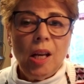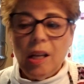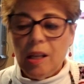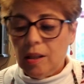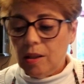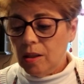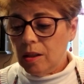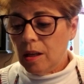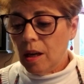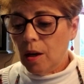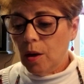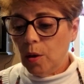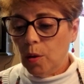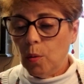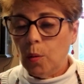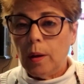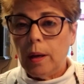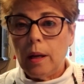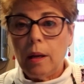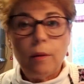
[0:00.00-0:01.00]

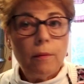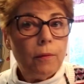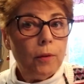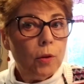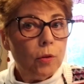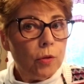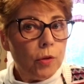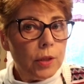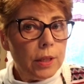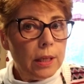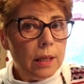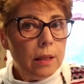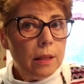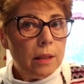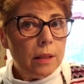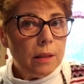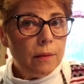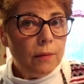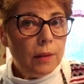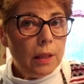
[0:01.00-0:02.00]
So if you're seeing
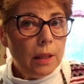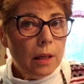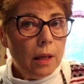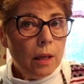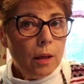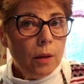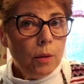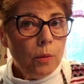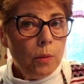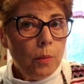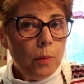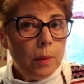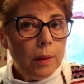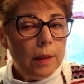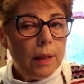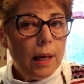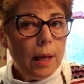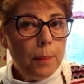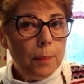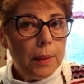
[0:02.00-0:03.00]
this video,
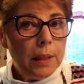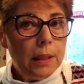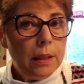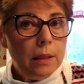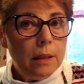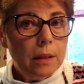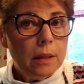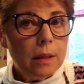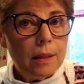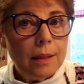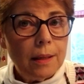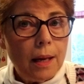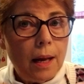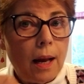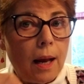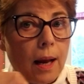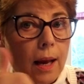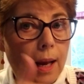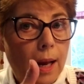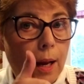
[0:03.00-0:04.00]
that means
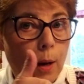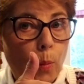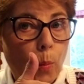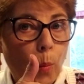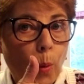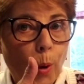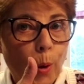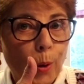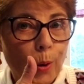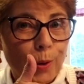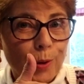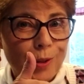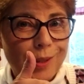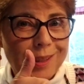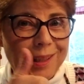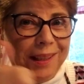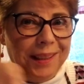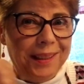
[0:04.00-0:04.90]
it worked.